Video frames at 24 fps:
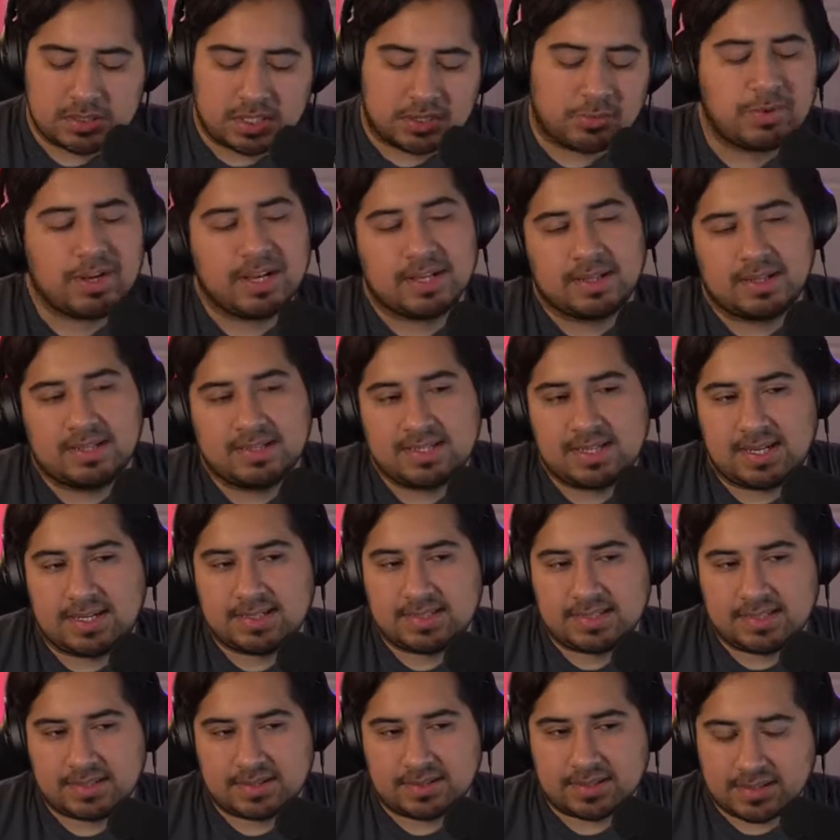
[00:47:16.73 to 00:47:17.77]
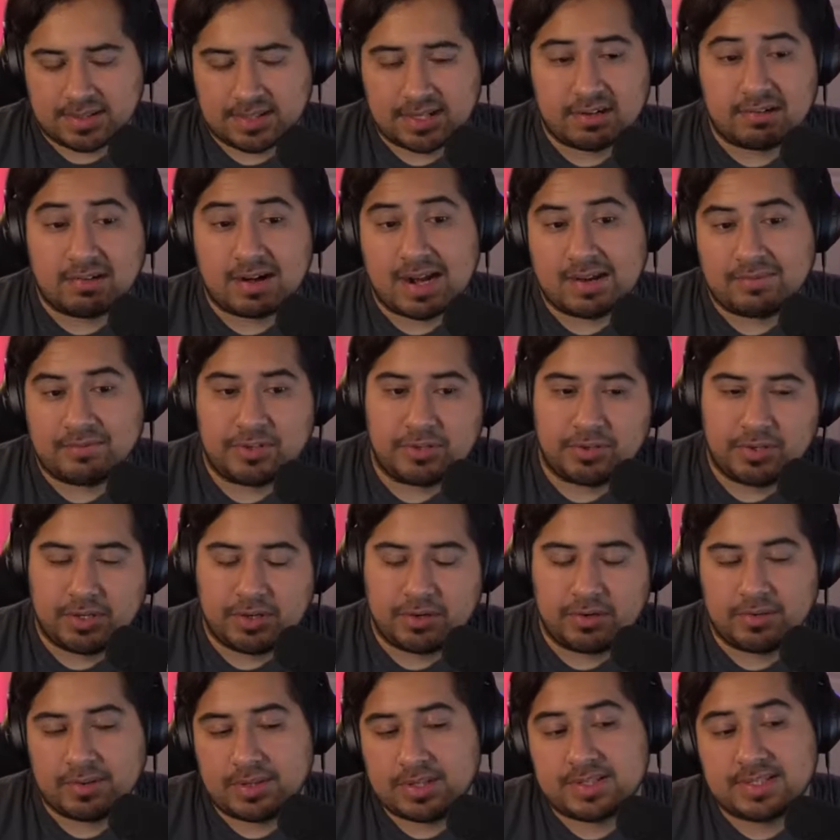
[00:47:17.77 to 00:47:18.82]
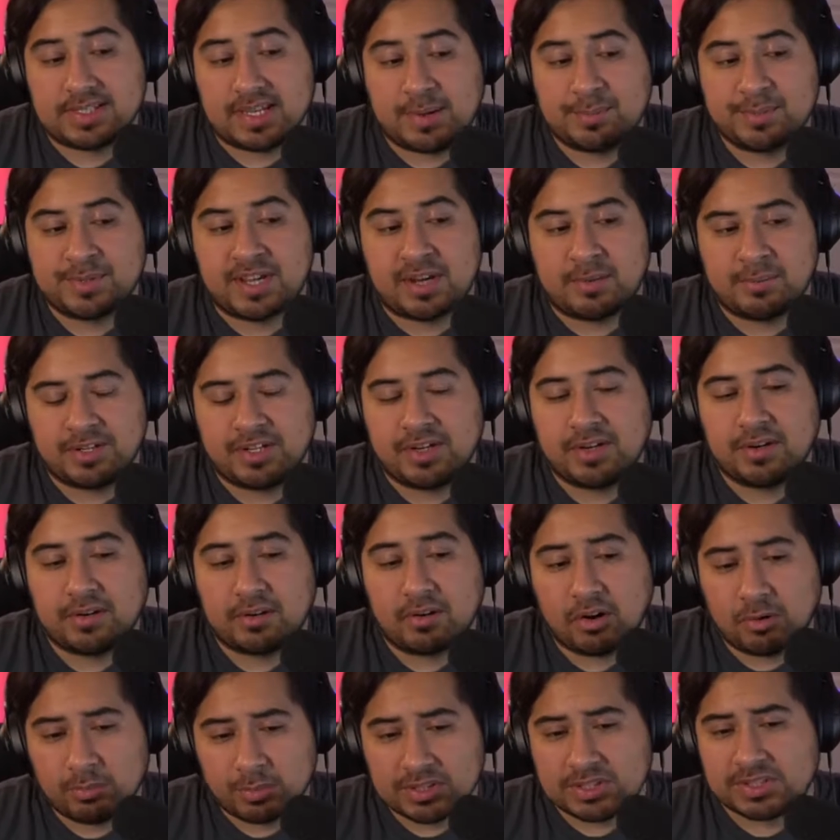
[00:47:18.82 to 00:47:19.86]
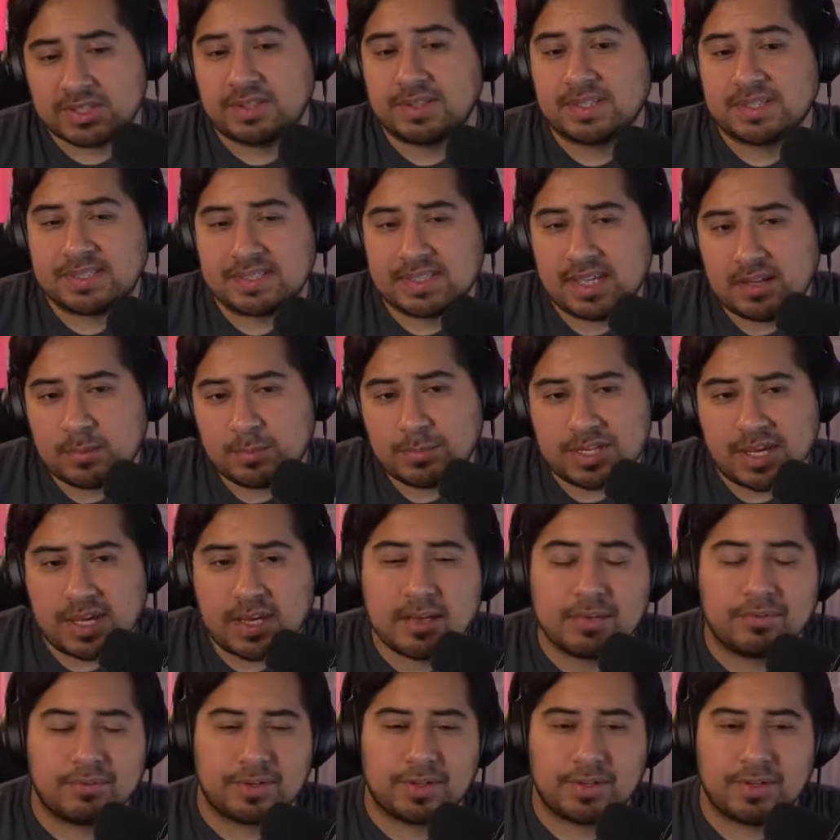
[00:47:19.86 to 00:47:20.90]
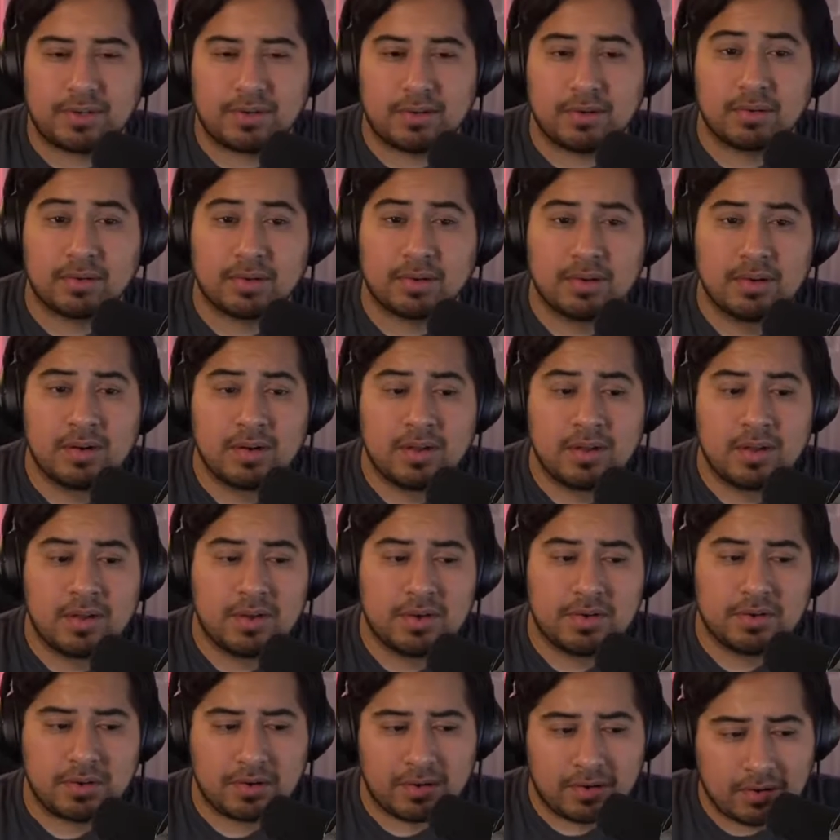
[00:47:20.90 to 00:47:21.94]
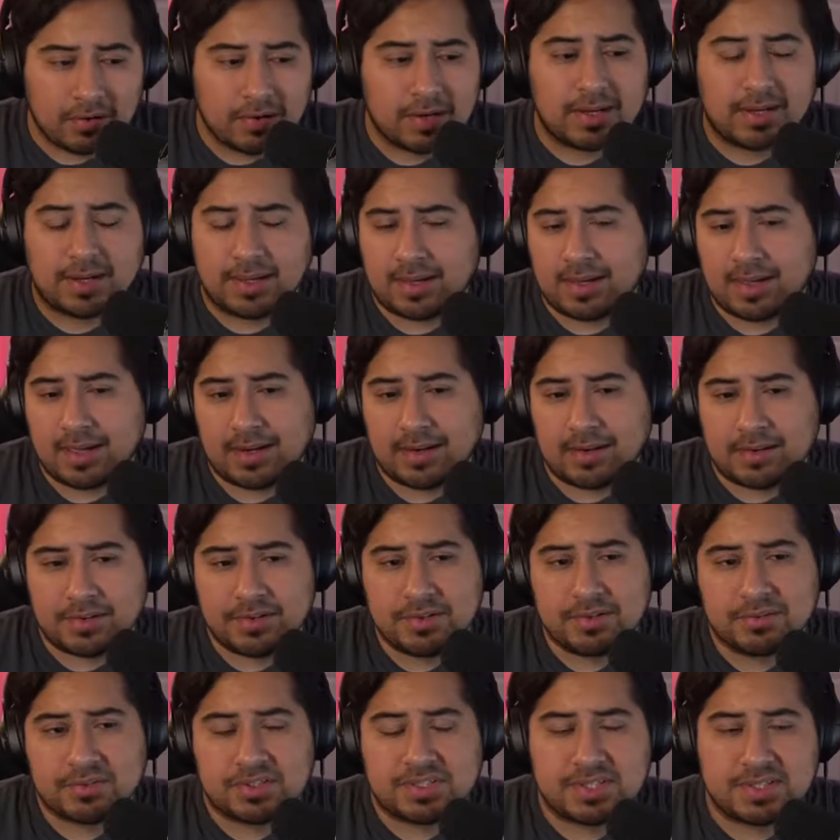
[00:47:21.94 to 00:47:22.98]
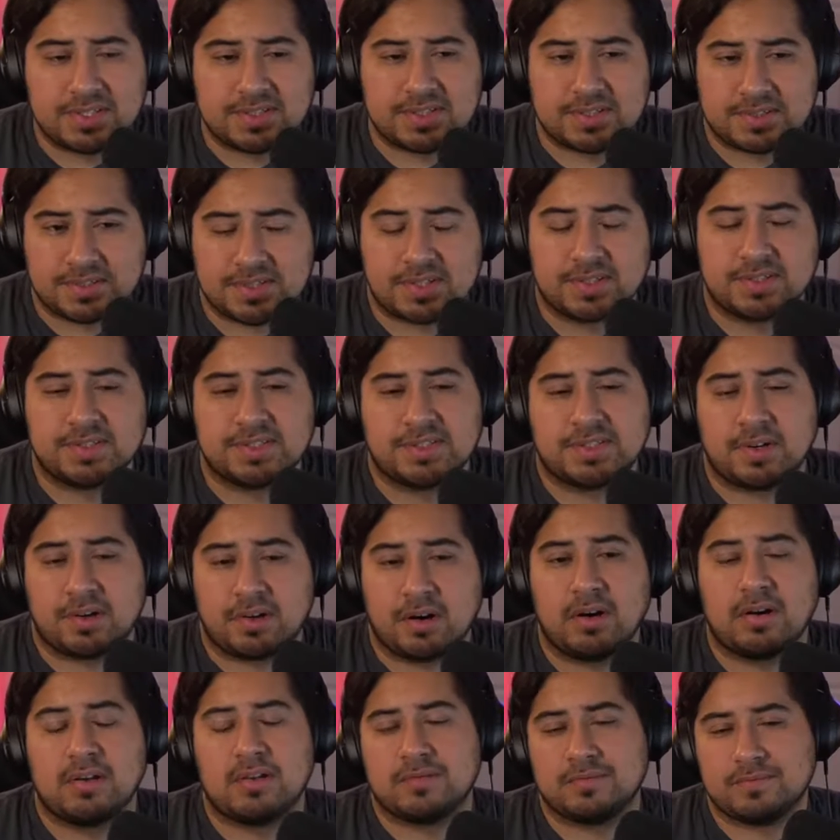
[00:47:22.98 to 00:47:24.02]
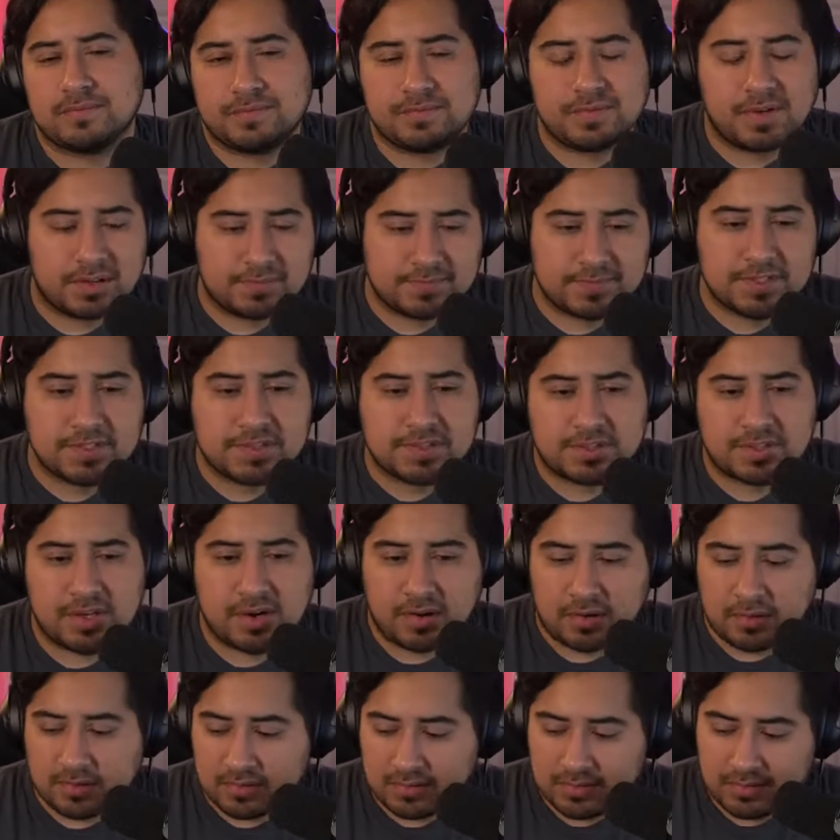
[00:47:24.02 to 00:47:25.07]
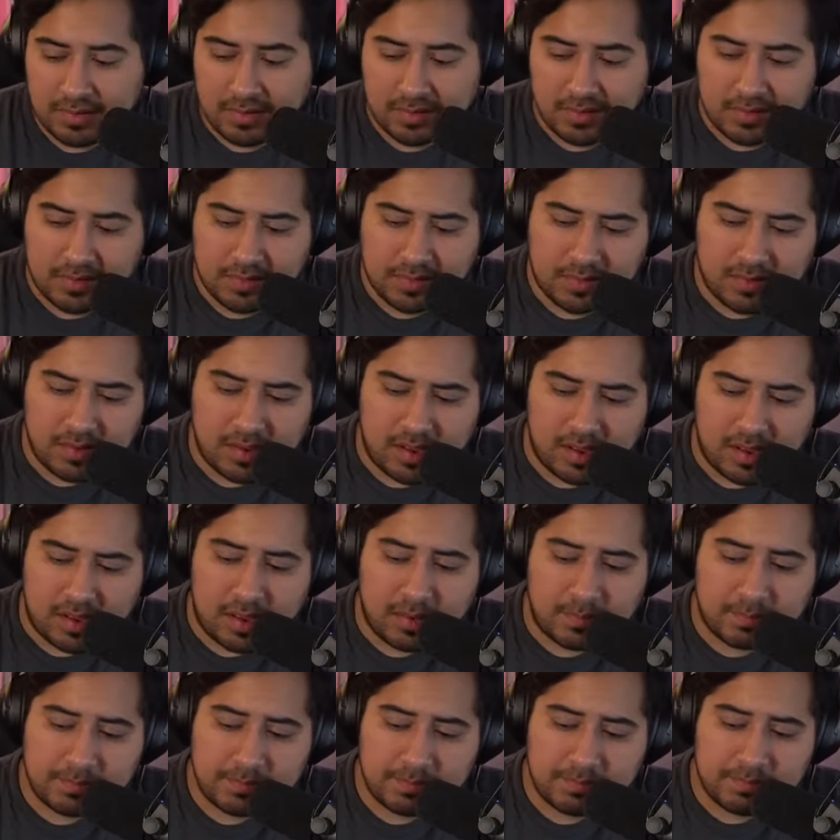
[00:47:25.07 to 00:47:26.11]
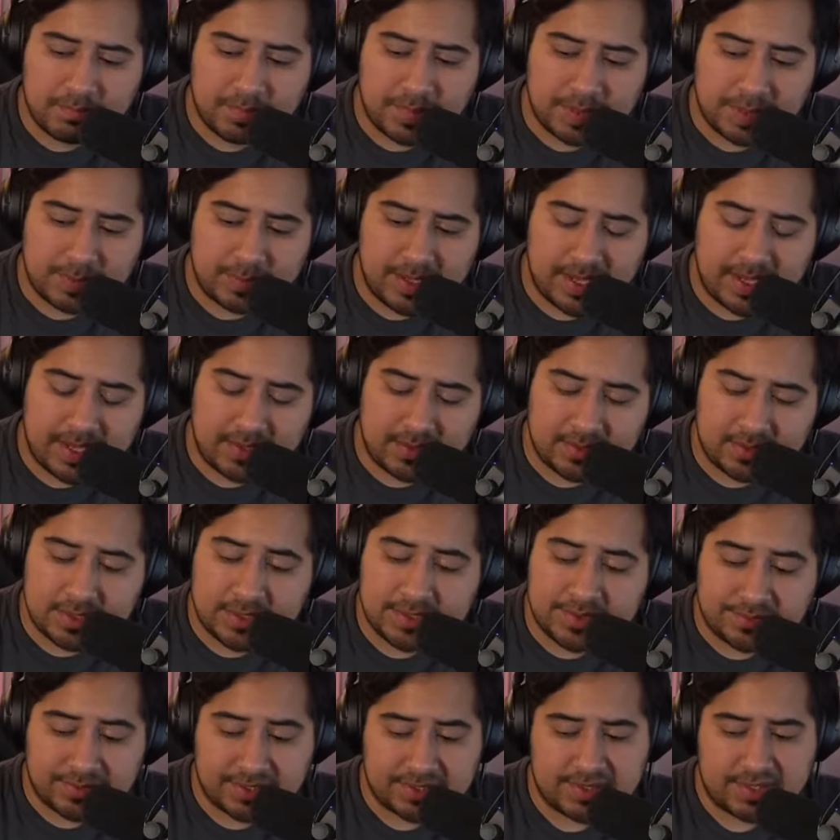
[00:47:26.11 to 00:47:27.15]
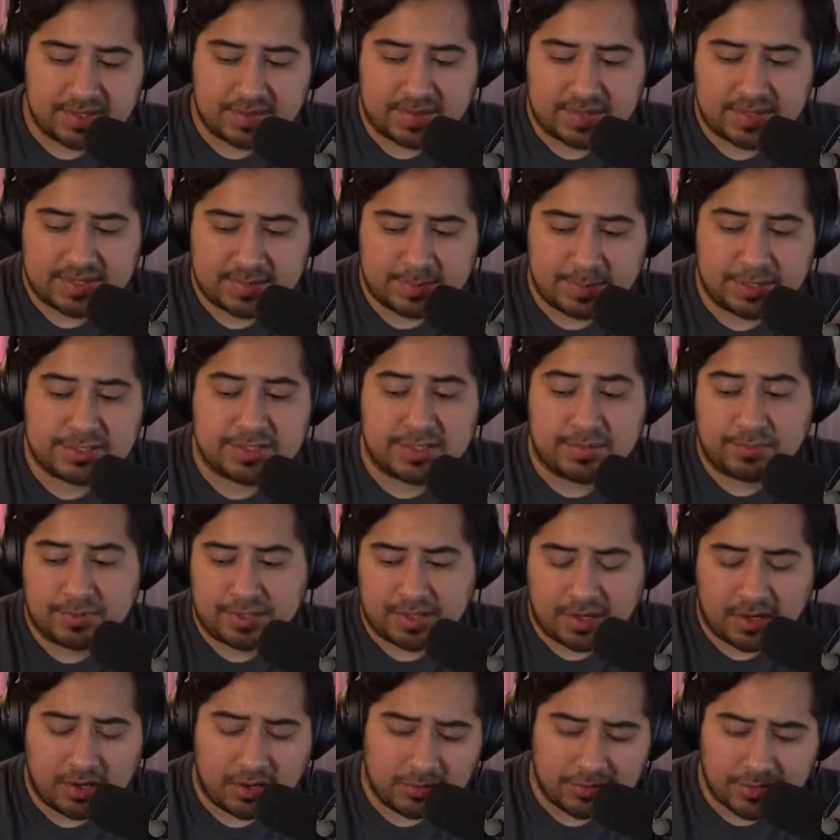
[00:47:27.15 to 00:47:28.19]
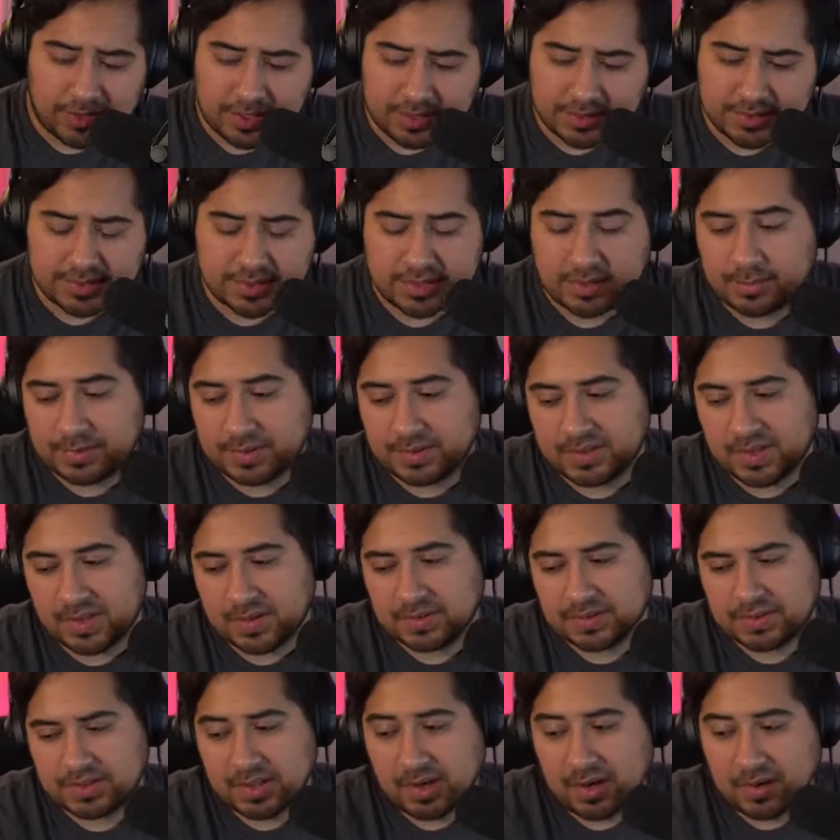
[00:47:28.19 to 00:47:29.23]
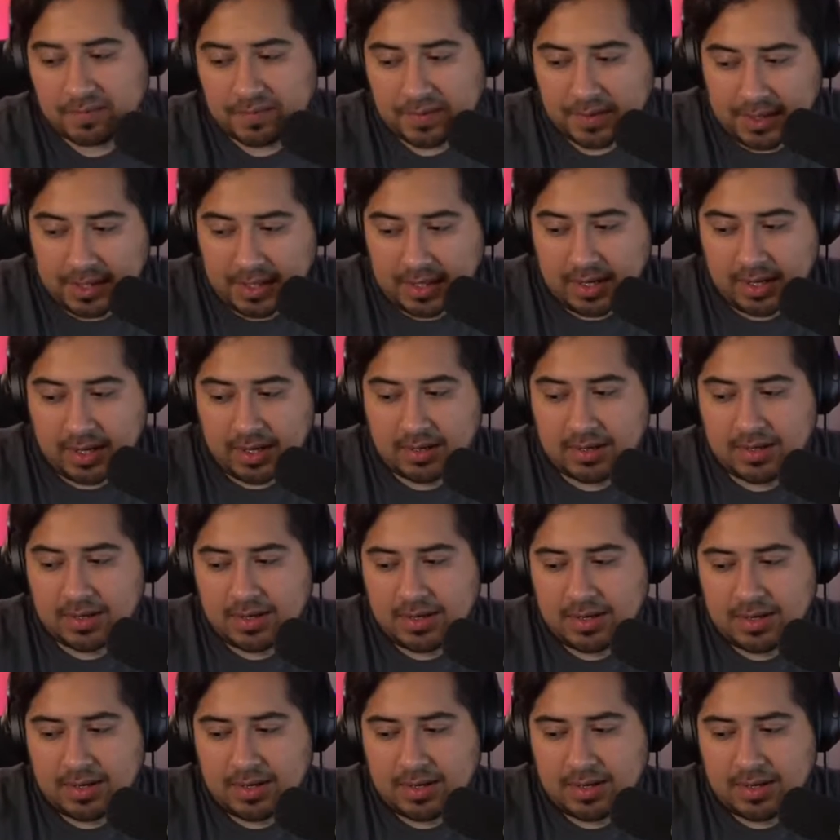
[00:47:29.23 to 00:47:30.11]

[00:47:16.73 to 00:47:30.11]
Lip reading: like, we get this idea that year after year, the same time of year, almost on the same day every year, you're gonna get a new season's gonna start of this show. But man, at least recently, especially with COVID and some of this other stuff, that